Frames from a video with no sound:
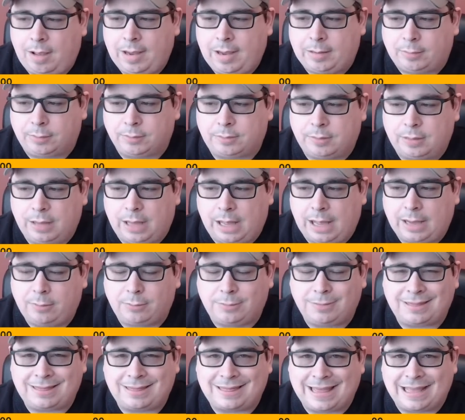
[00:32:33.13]
I don't I
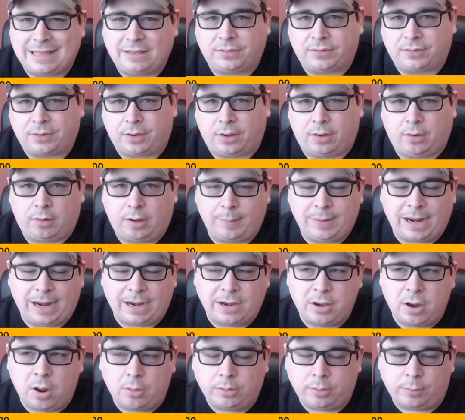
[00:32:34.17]
don't think so. I mean,
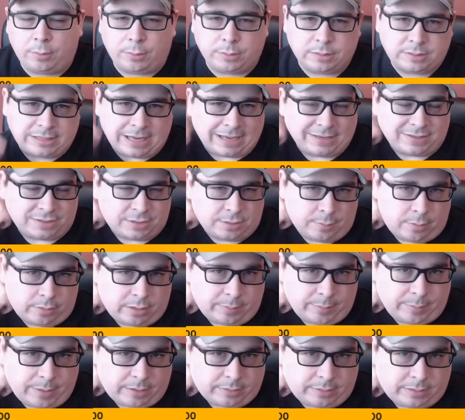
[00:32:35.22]
I know there was
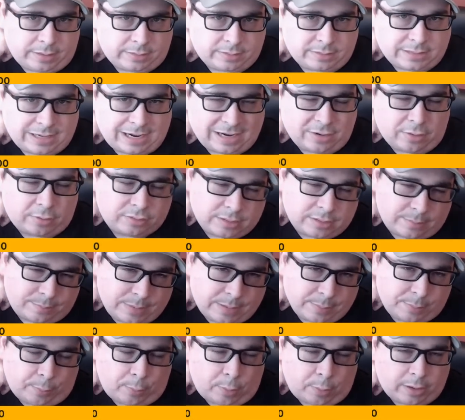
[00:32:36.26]
testimony about this, and I know some
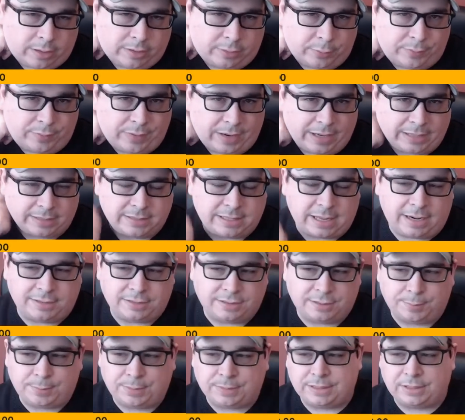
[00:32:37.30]
people wanted to advance that
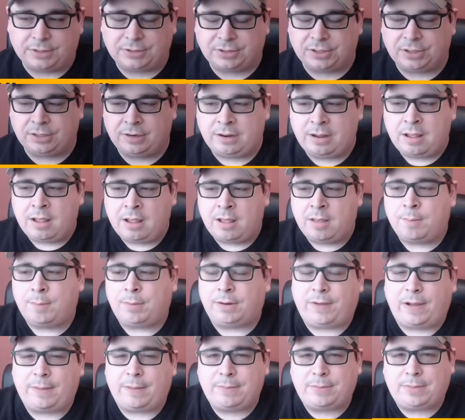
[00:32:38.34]
as a position.
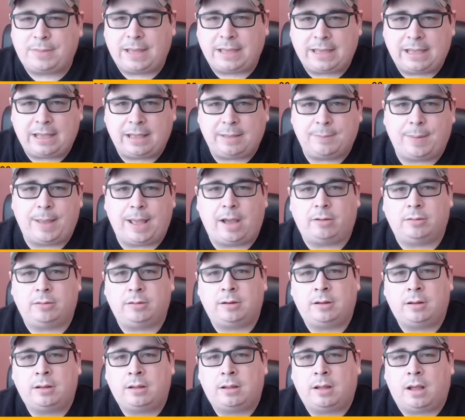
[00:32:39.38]
But if I'm thinking
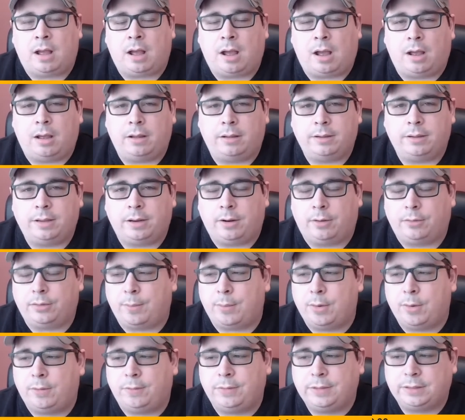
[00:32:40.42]
about, uh, you know,
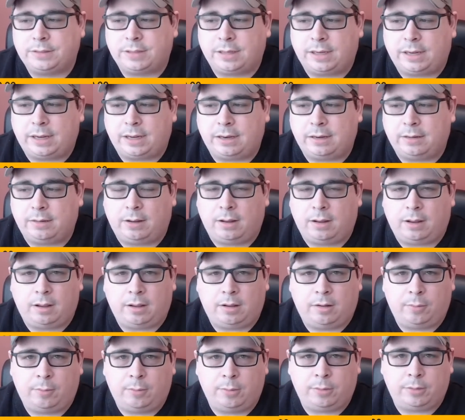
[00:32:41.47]
the movie scene
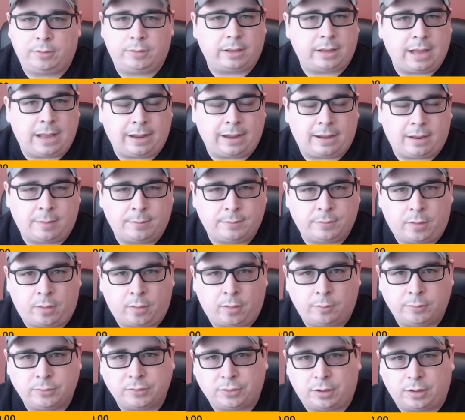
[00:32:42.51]
uh, where the guy comes
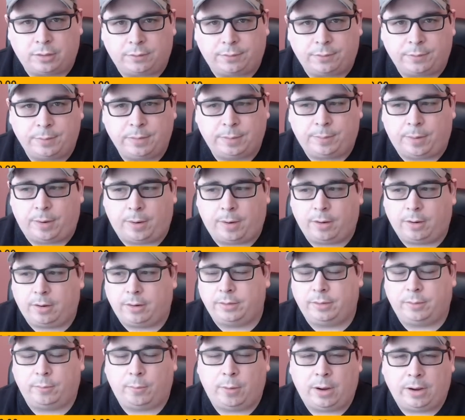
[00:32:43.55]
home drunk from the
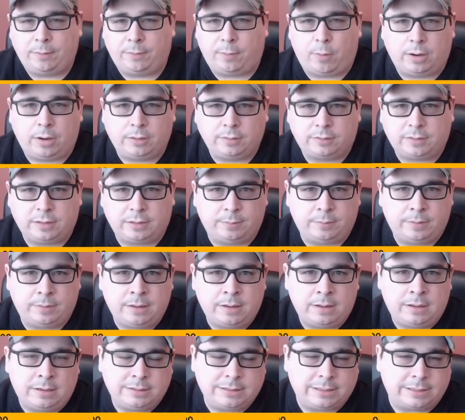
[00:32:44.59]
bar and the wife wants
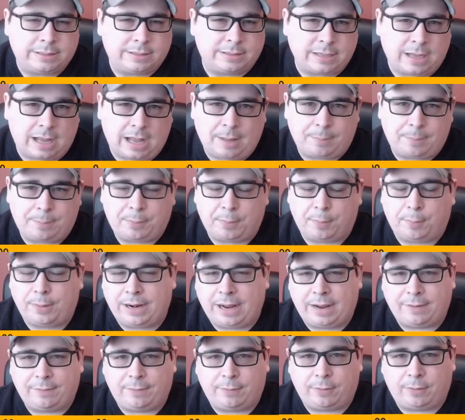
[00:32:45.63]
him to stop or
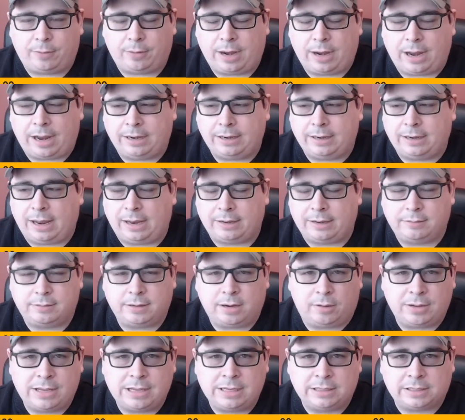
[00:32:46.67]
whatever, and and
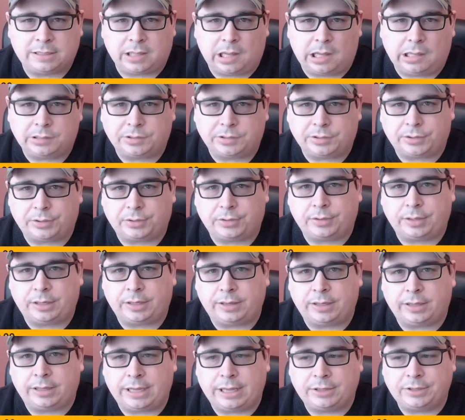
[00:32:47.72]
you know he slugs her
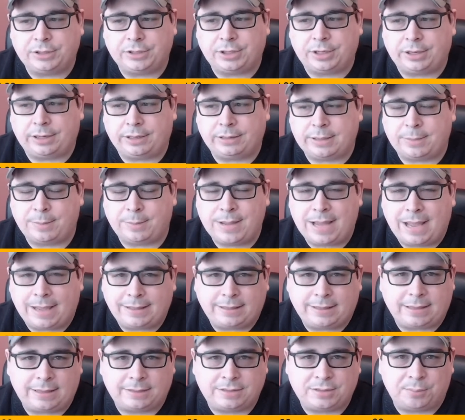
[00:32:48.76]
in the kitchen. To me,
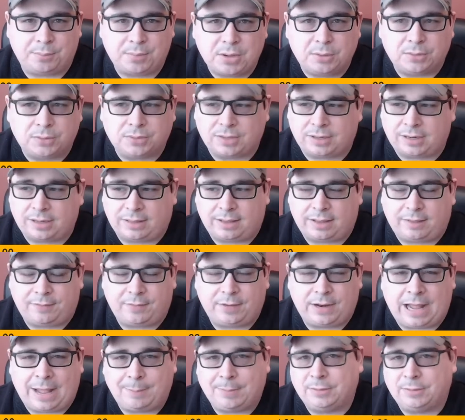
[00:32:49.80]
I think that's abuse, and I think
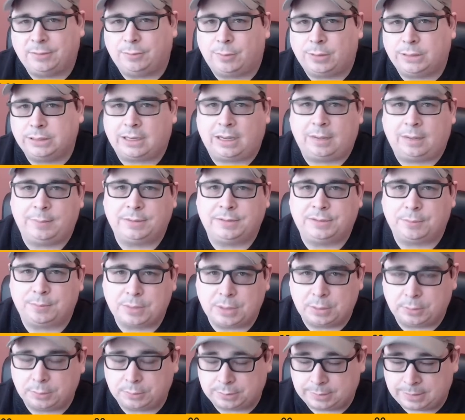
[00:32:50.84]
if it happens one time, it's
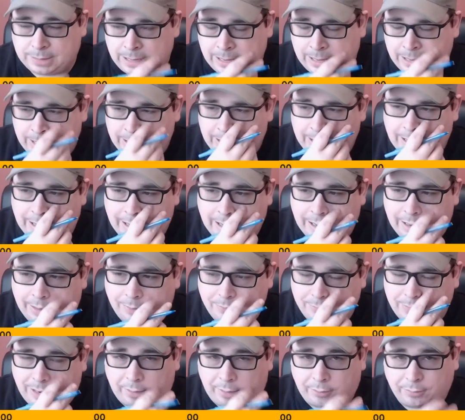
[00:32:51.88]
abuse.
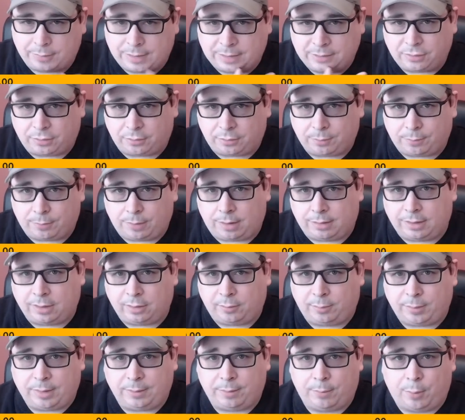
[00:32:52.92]
Um, now, these are a
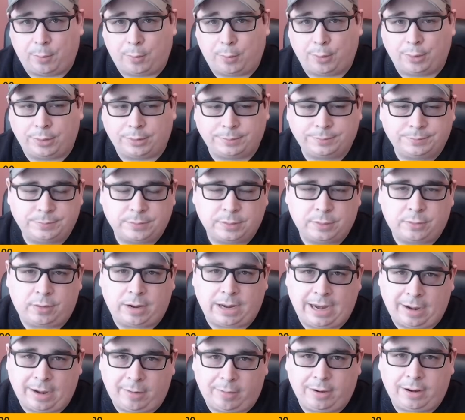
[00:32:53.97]
little bit more
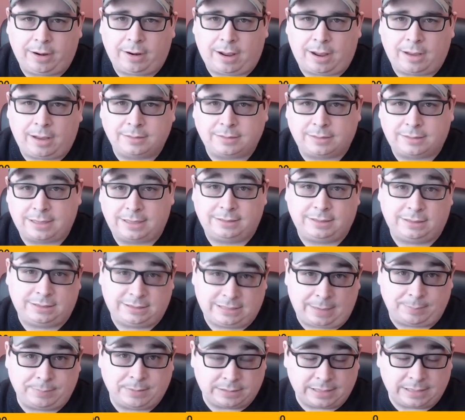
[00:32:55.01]
gray area kinds of things,
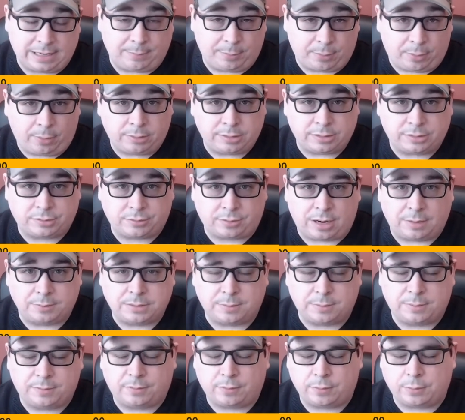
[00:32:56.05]
except as Amber Heard
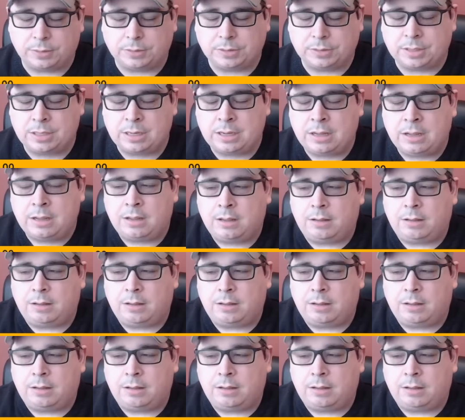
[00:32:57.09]
describes them, of course.